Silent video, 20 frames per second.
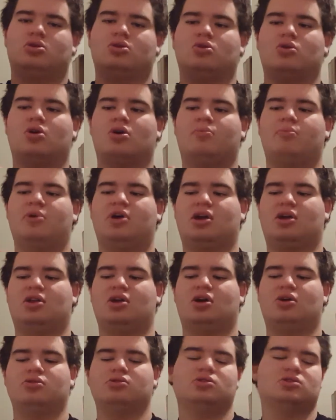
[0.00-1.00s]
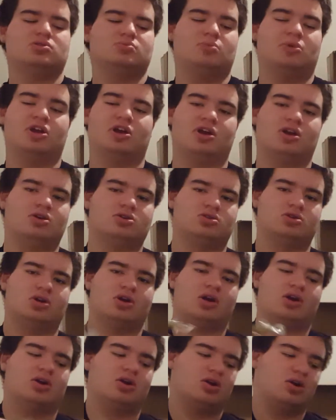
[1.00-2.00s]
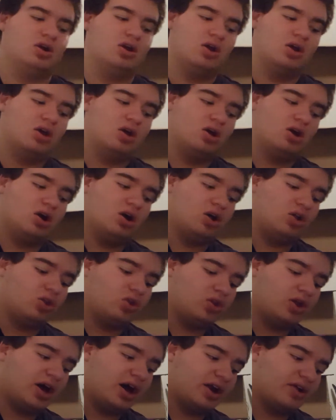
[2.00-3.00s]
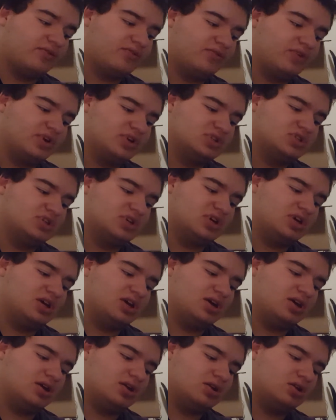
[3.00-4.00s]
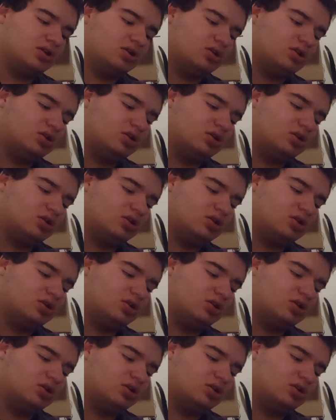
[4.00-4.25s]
You come back down, they're spinning, trigger a lot of fish to hit.